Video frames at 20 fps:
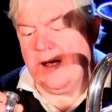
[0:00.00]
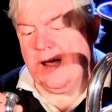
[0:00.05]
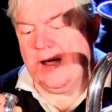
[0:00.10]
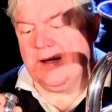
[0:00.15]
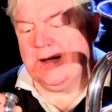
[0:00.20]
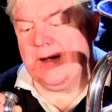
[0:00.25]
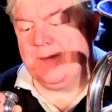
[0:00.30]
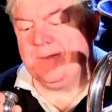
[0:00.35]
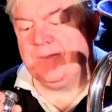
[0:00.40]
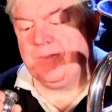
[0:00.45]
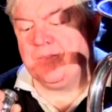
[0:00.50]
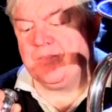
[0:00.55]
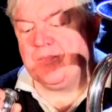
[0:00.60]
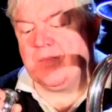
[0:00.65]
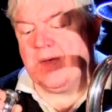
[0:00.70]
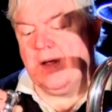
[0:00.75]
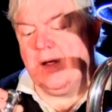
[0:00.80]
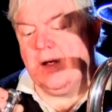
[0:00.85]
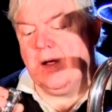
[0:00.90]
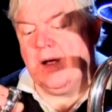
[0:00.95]
And then
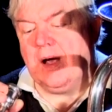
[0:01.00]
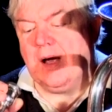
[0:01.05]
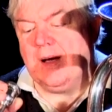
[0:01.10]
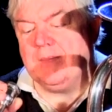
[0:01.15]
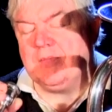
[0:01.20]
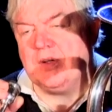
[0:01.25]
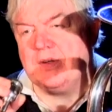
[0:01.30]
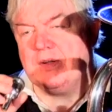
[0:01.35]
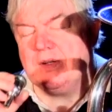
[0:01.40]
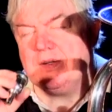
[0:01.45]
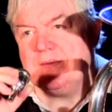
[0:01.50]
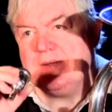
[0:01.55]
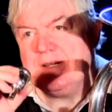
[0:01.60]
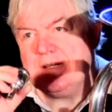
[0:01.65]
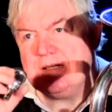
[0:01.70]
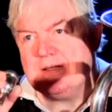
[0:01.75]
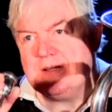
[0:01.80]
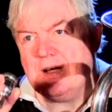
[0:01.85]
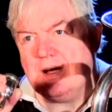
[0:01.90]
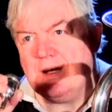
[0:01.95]
I'm going to
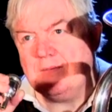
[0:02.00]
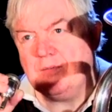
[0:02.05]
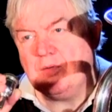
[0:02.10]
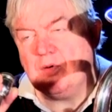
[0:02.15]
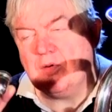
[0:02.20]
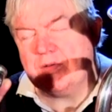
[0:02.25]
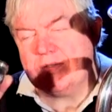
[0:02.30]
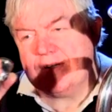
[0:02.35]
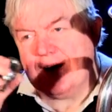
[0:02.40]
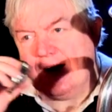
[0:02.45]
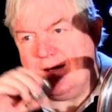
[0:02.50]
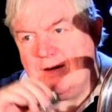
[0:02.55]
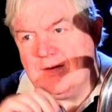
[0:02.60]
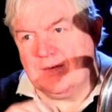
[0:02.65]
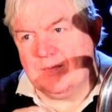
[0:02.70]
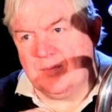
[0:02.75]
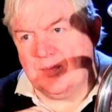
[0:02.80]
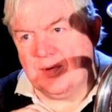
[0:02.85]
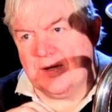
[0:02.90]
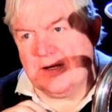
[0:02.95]
this time go
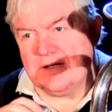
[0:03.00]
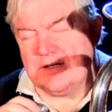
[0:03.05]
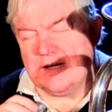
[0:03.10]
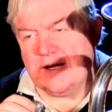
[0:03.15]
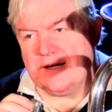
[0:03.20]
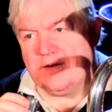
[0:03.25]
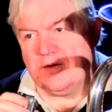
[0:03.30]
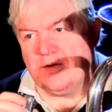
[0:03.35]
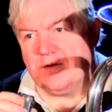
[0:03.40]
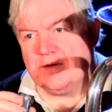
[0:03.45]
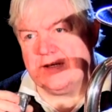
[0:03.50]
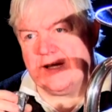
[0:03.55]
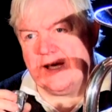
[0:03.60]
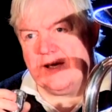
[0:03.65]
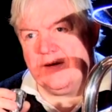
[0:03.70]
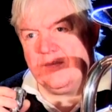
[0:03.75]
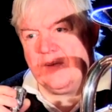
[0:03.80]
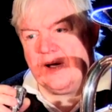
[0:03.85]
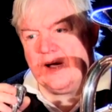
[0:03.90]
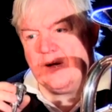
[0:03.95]
down, but instead of going
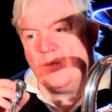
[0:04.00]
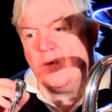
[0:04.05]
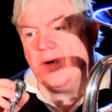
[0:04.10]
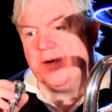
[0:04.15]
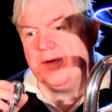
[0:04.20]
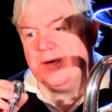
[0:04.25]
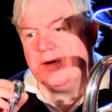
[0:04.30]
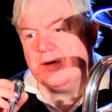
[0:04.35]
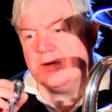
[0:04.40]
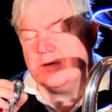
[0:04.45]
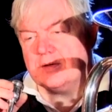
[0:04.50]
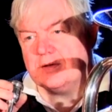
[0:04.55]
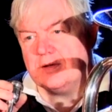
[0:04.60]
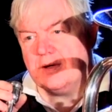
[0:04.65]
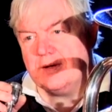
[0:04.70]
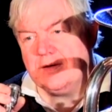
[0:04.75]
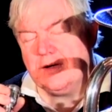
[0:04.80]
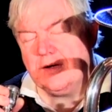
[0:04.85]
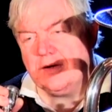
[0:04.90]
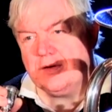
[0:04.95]
down by one note,
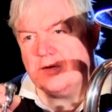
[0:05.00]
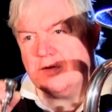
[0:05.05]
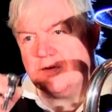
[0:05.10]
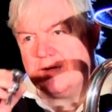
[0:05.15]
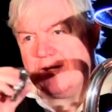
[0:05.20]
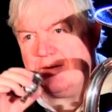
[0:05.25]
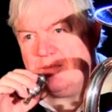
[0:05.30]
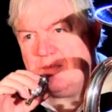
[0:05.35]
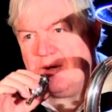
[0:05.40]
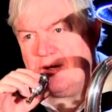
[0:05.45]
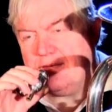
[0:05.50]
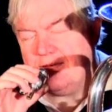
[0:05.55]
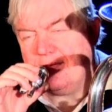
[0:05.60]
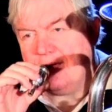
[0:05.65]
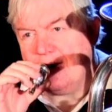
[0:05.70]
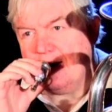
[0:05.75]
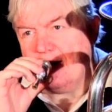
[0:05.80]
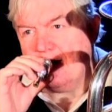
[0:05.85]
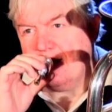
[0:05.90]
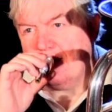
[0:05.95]
I'm going to go down by
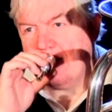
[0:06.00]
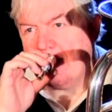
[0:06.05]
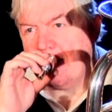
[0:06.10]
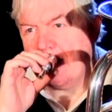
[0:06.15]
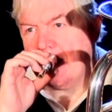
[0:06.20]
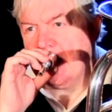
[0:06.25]
5.